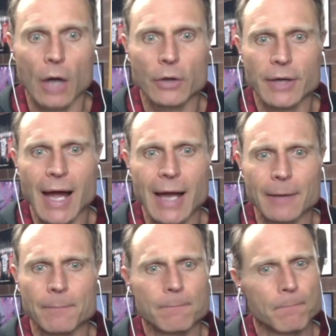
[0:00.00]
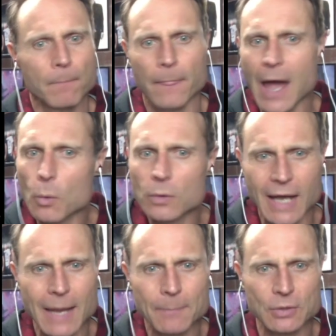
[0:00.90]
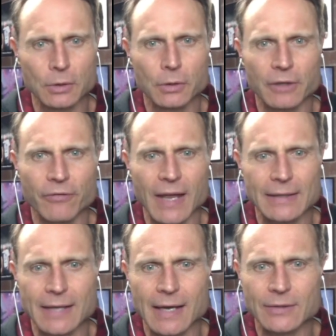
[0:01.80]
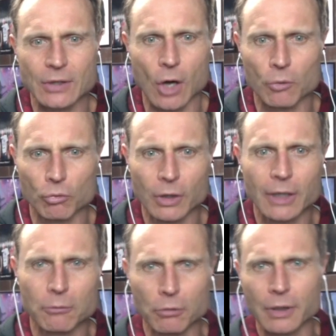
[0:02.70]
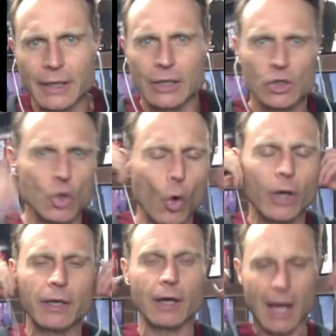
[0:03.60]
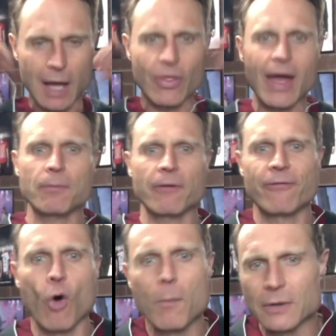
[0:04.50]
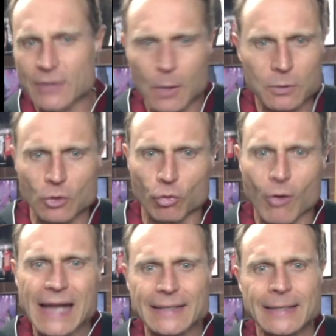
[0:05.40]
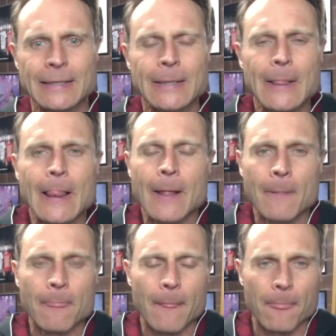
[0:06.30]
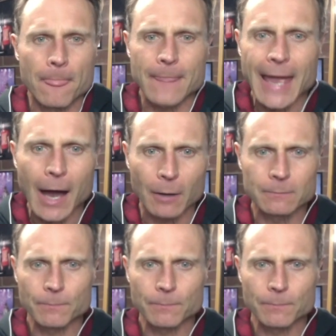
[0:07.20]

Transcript: Okay, that was absolutely fantastic. I really, really enjoyed uh, that performance. That was great. Now,